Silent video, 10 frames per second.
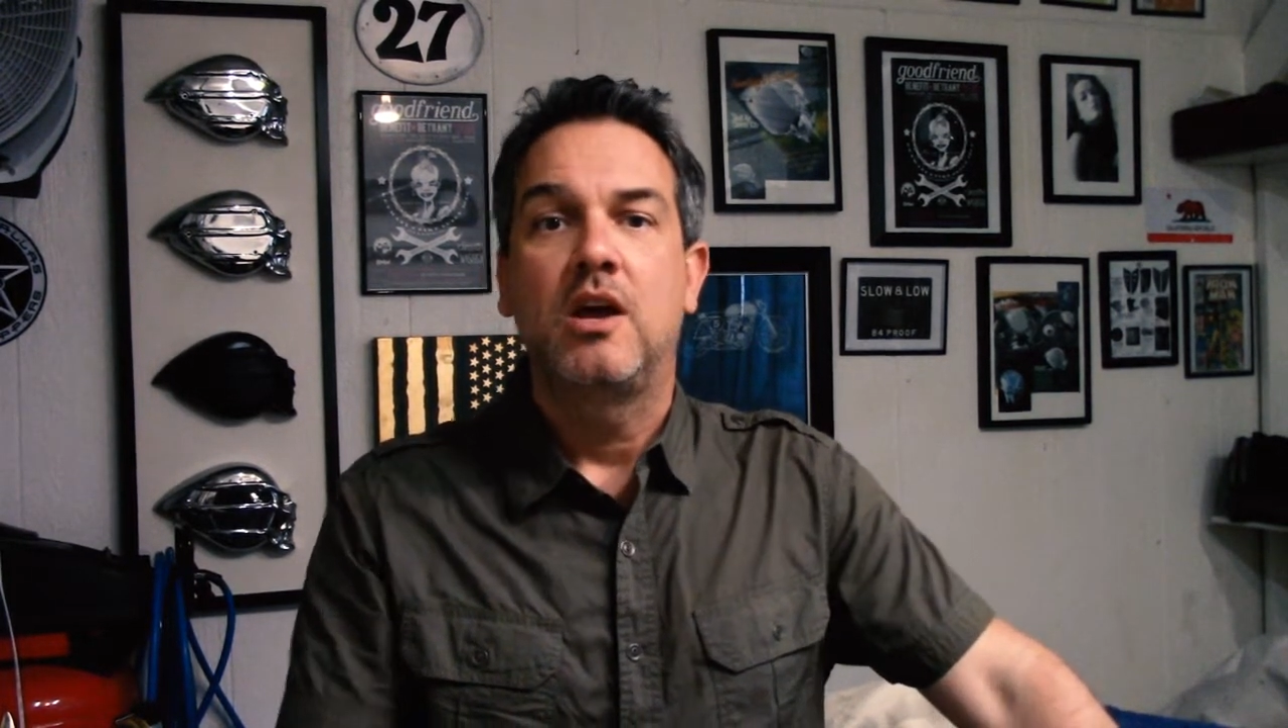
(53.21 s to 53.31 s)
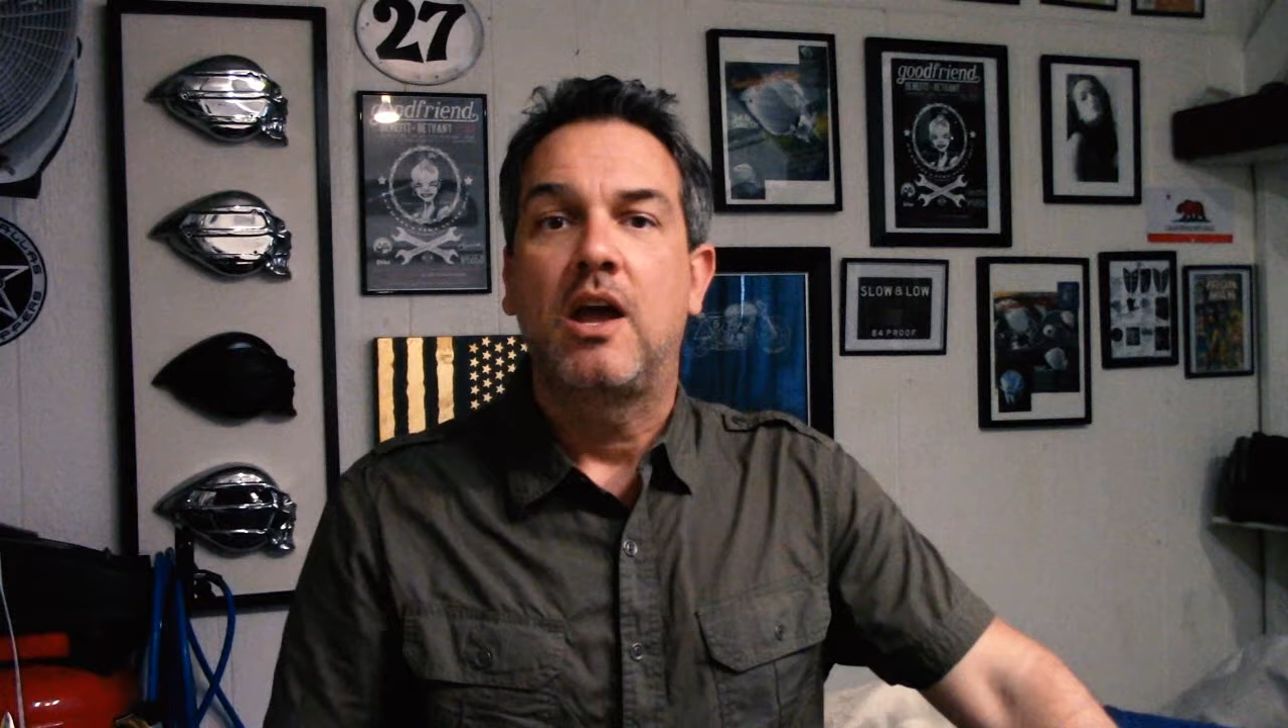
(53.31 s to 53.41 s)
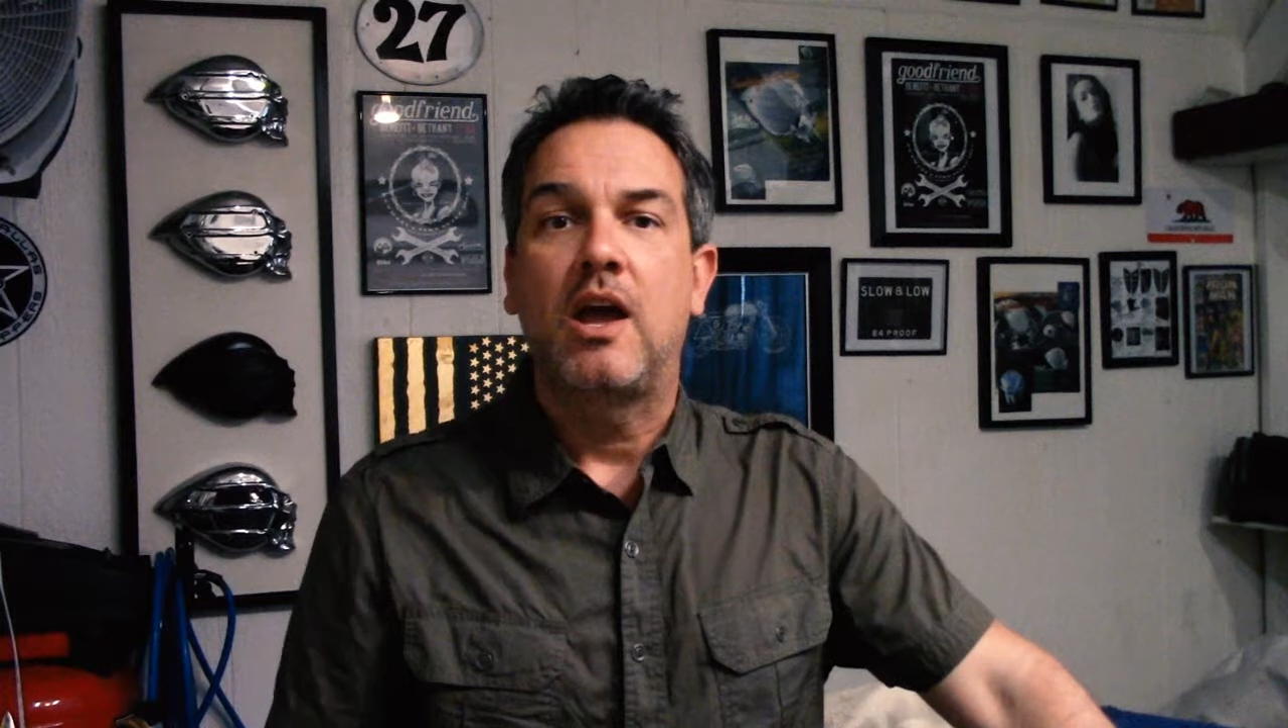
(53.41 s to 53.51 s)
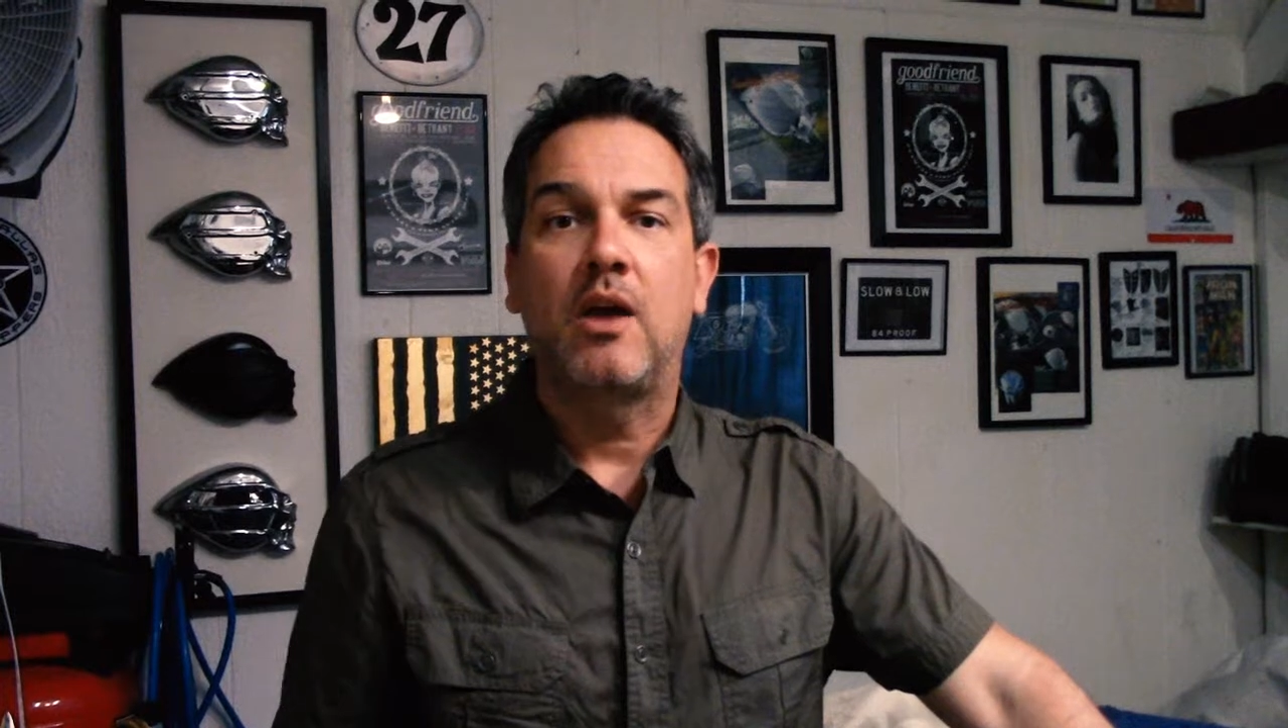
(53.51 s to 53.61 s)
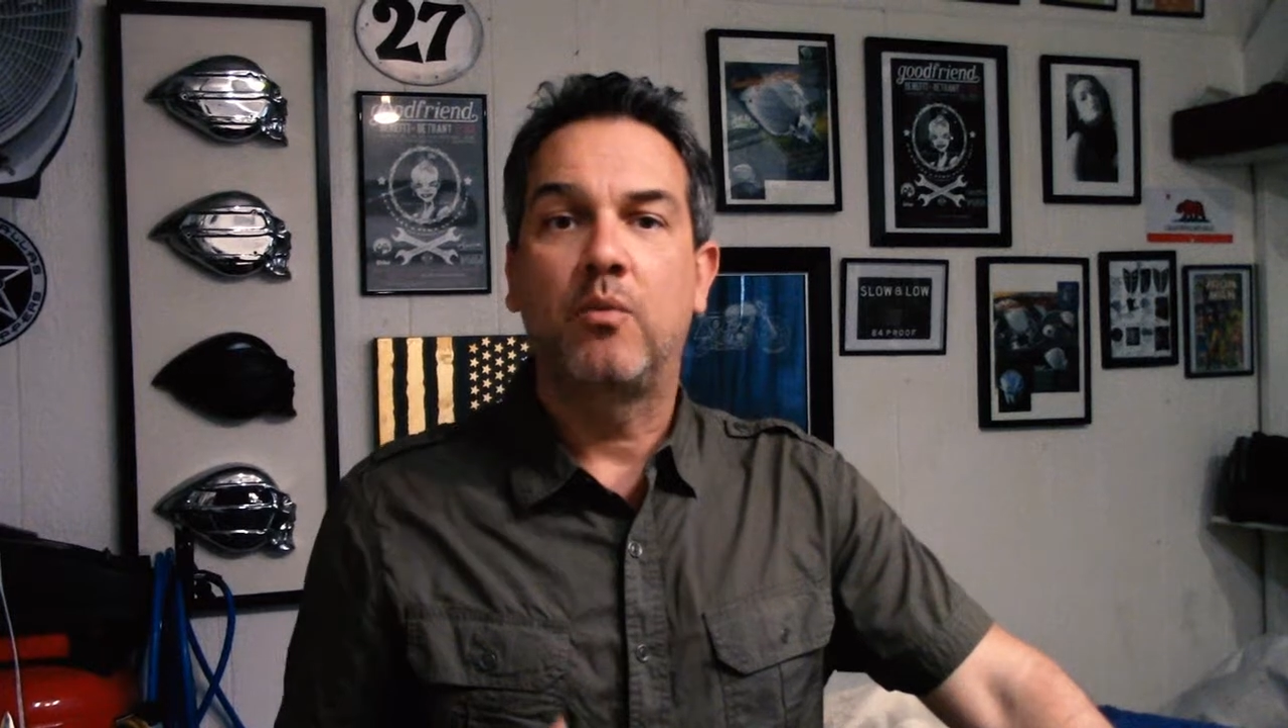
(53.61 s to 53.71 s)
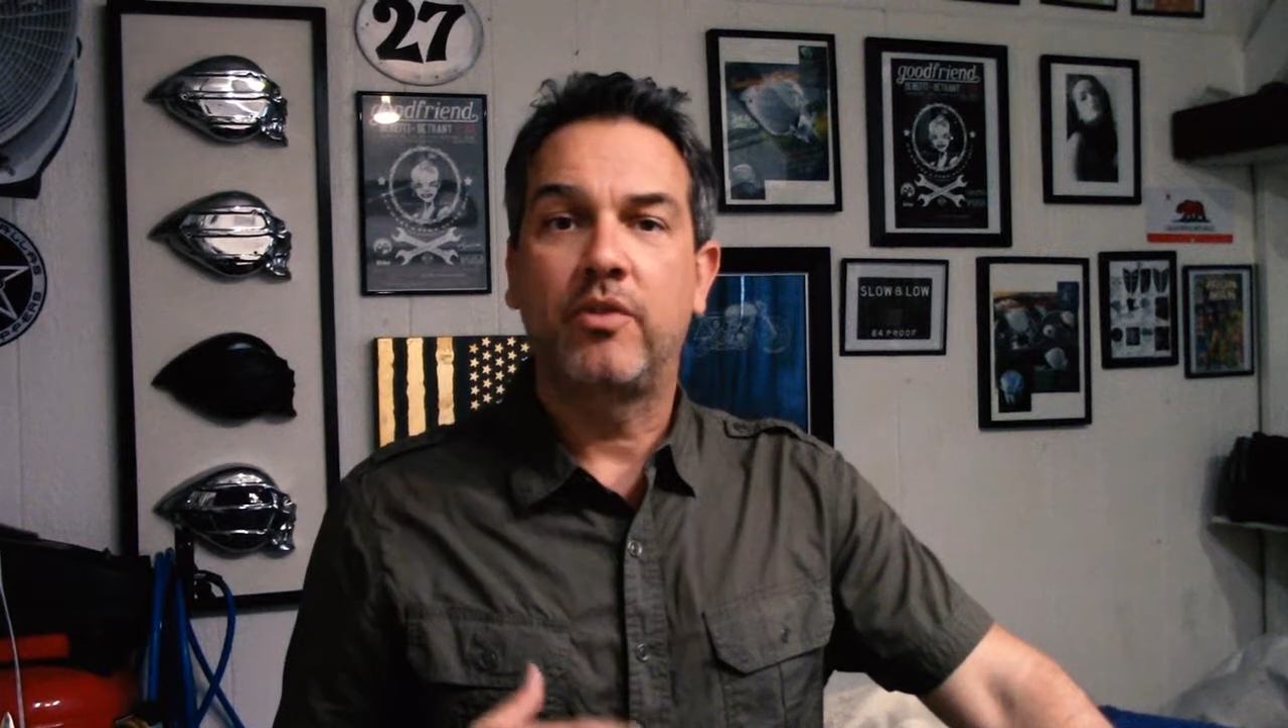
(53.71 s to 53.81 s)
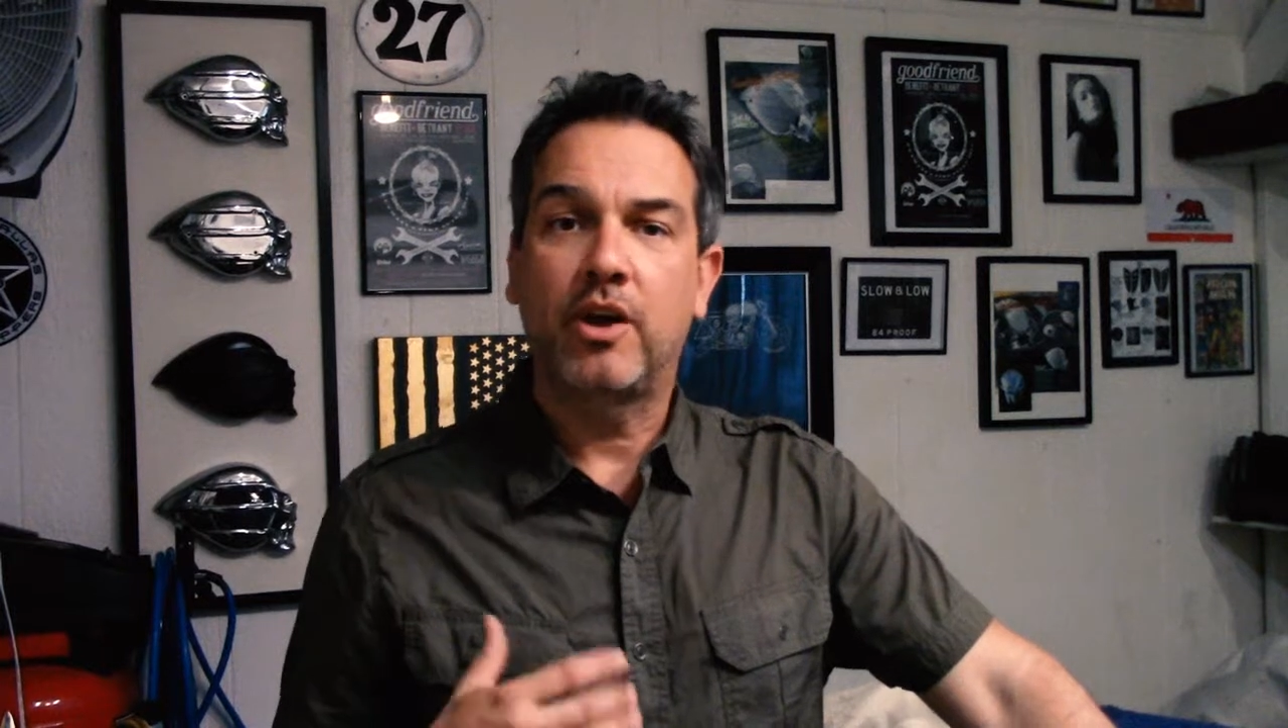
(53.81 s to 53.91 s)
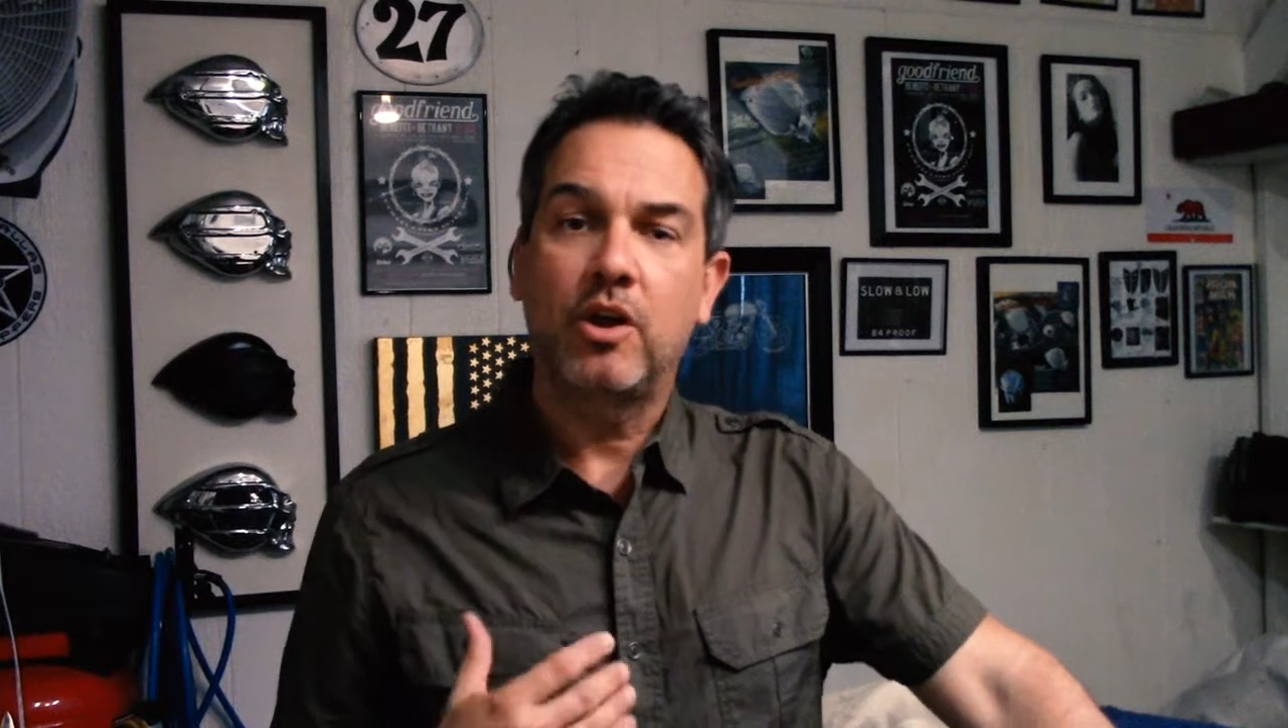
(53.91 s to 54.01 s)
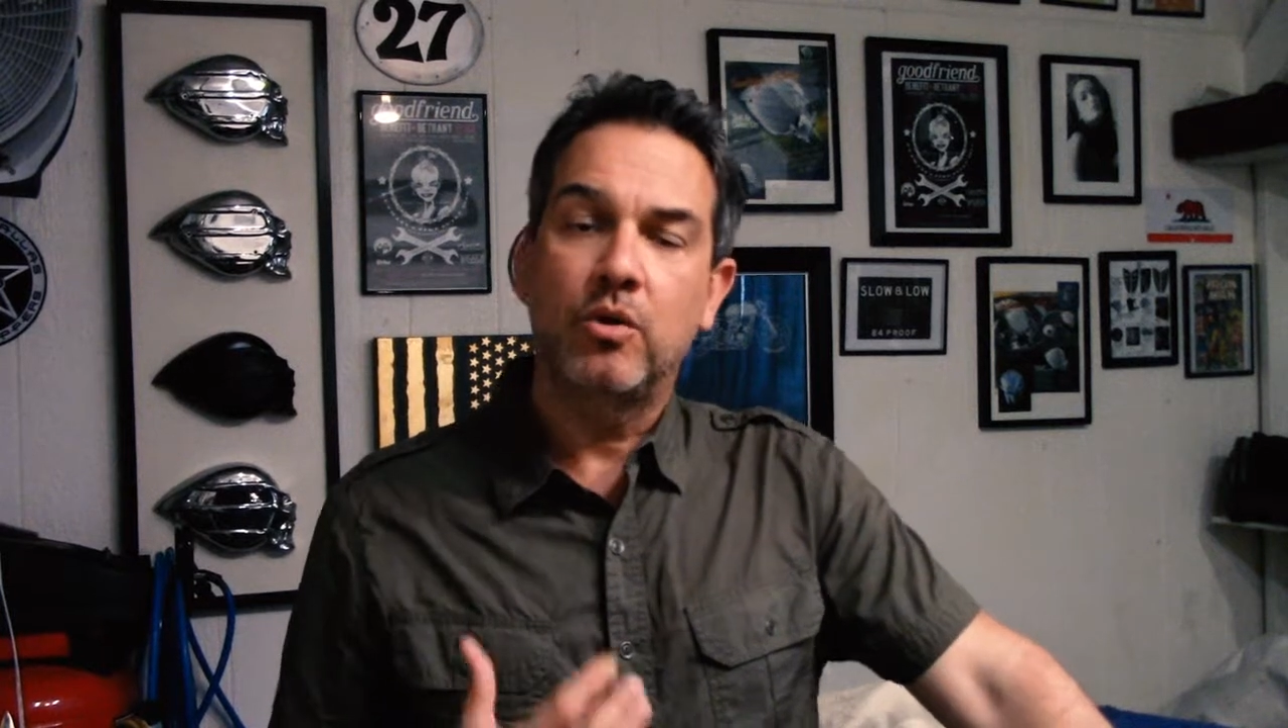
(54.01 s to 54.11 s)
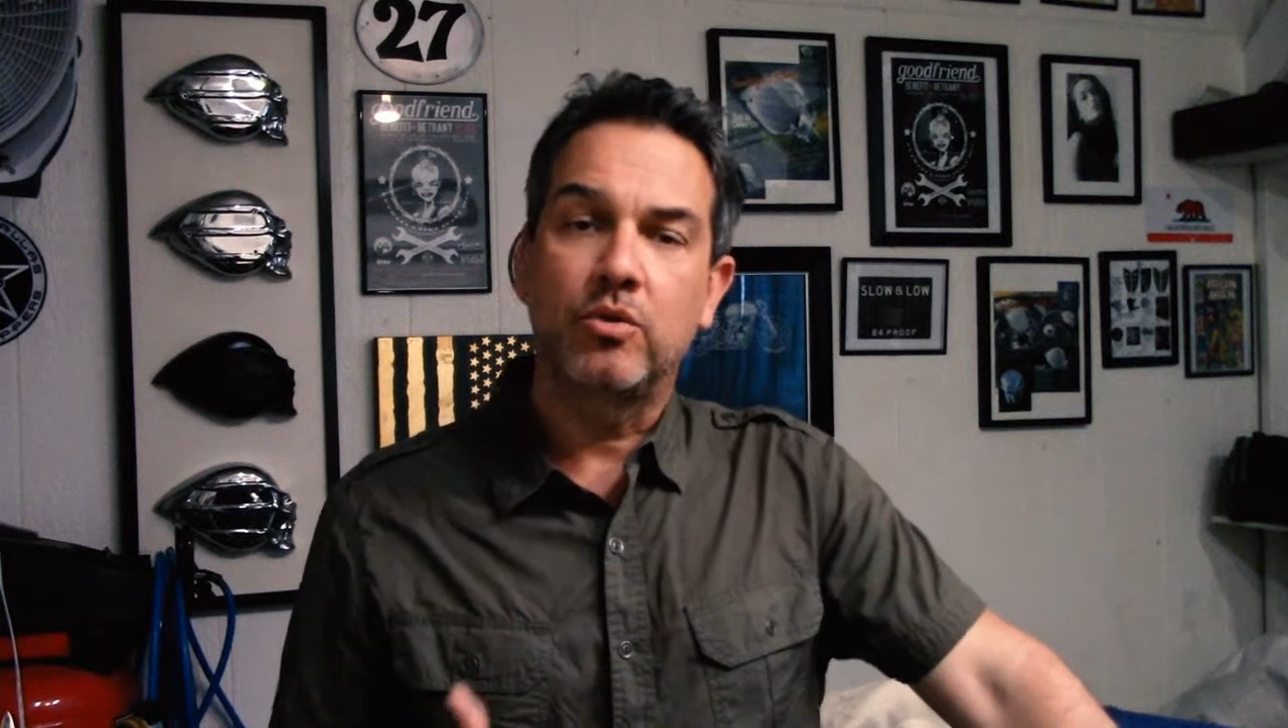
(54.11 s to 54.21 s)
And when they go to